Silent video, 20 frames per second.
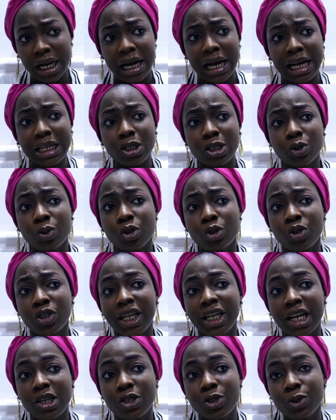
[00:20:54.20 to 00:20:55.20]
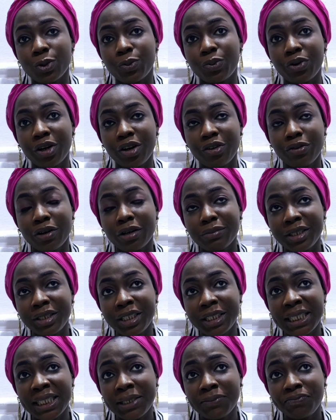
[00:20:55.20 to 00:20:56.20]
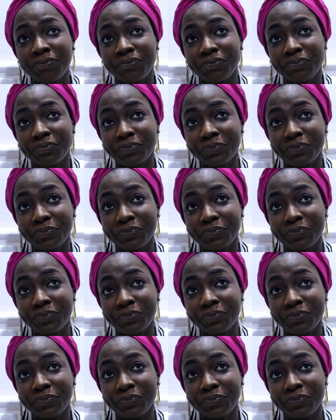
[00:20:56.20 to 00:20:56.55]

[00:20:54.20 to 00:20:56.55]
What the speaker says: I just want you guys to pray for me.